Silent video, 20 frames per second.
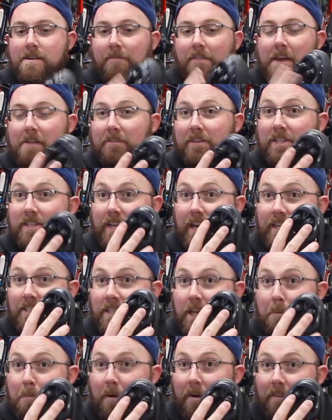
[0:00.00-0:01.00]
They have the
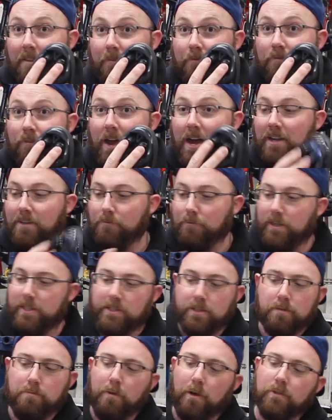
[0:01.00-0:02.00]
studs up on the front,
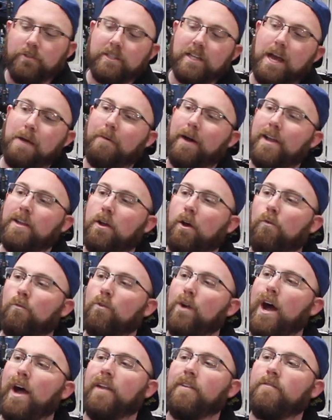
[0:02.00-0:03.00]
which most of the time I don't
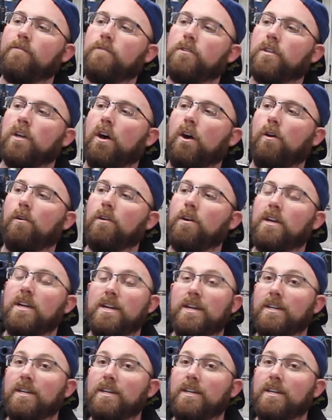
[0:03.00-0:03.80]
run, so